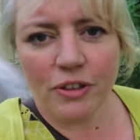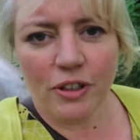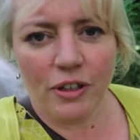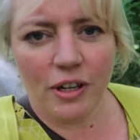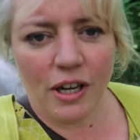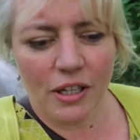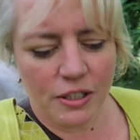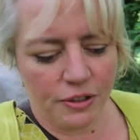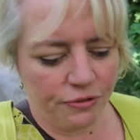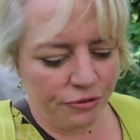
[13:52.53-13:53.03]
for the
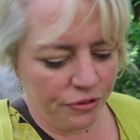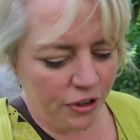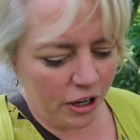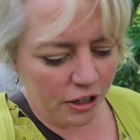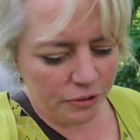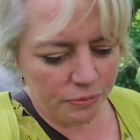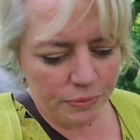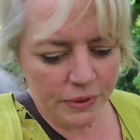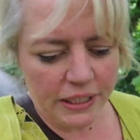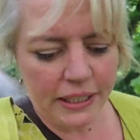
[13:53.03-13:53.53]
last
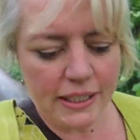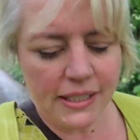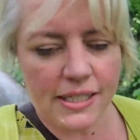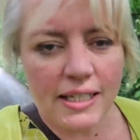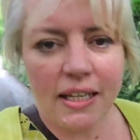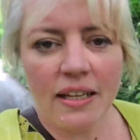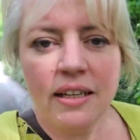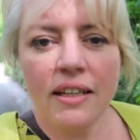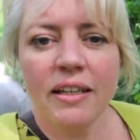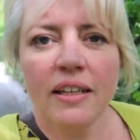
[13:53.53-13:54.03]
5 minutes.
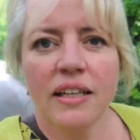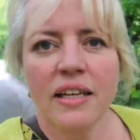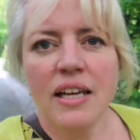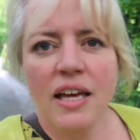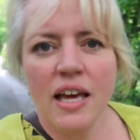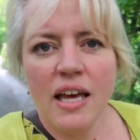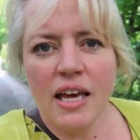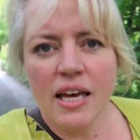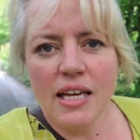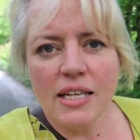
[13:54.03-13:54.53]

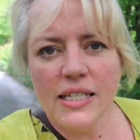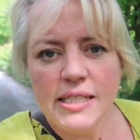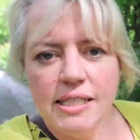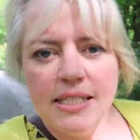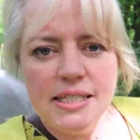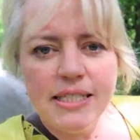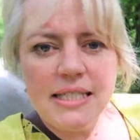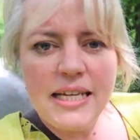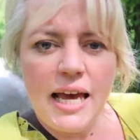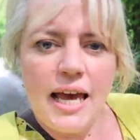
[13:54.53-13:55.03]

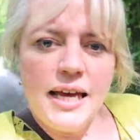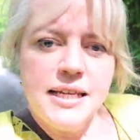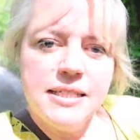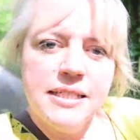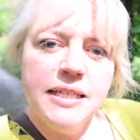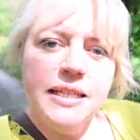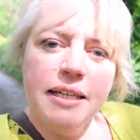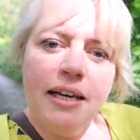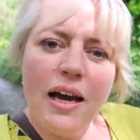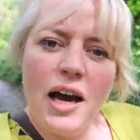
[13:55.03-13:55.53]

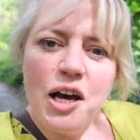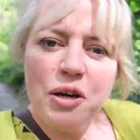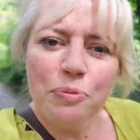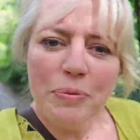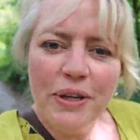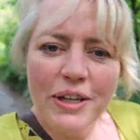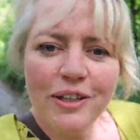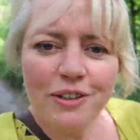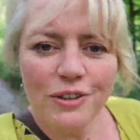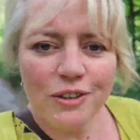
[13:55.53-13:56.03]
Steady
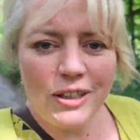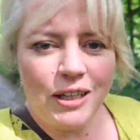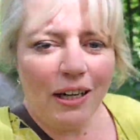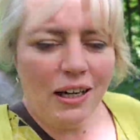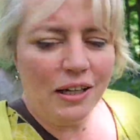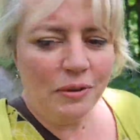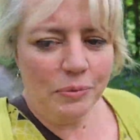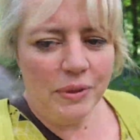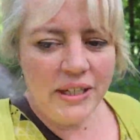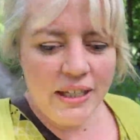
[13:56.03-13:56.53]
uphill
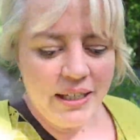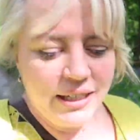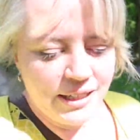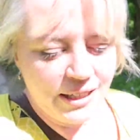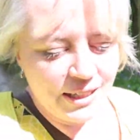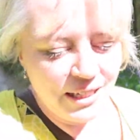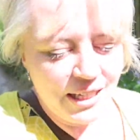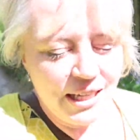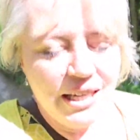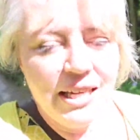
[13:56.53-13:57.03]
climb.
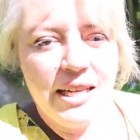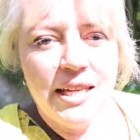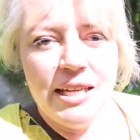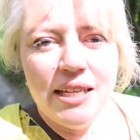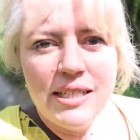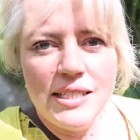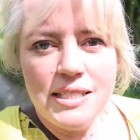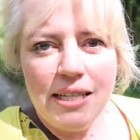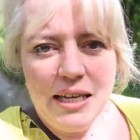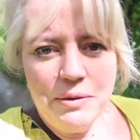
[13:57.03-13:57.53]

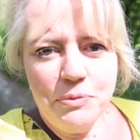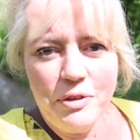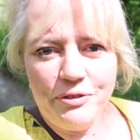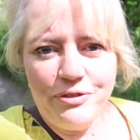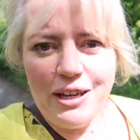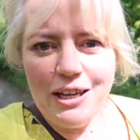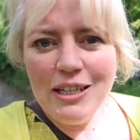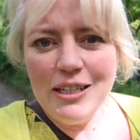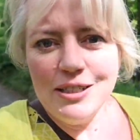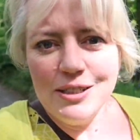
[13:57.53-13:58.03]
Tamar
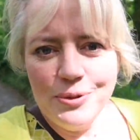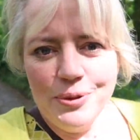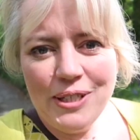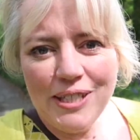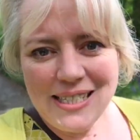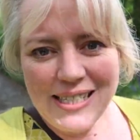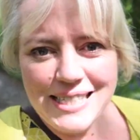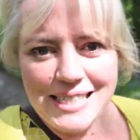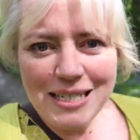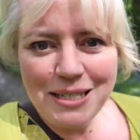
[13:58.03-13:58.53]
Valley is
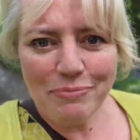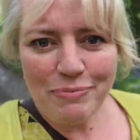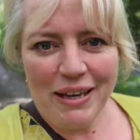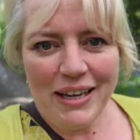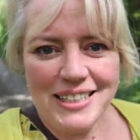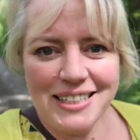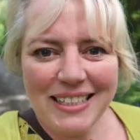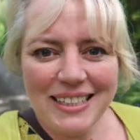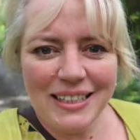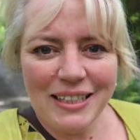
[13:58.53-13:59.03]
quite steep
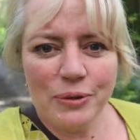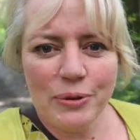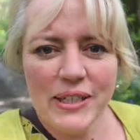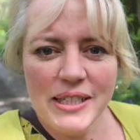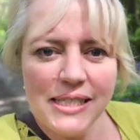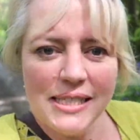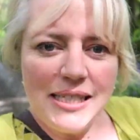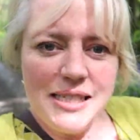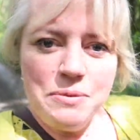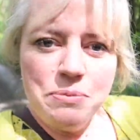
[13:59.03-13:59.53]
actually,
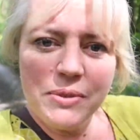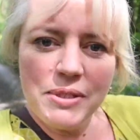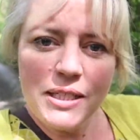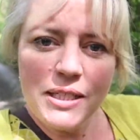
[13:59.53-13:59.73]
quite steep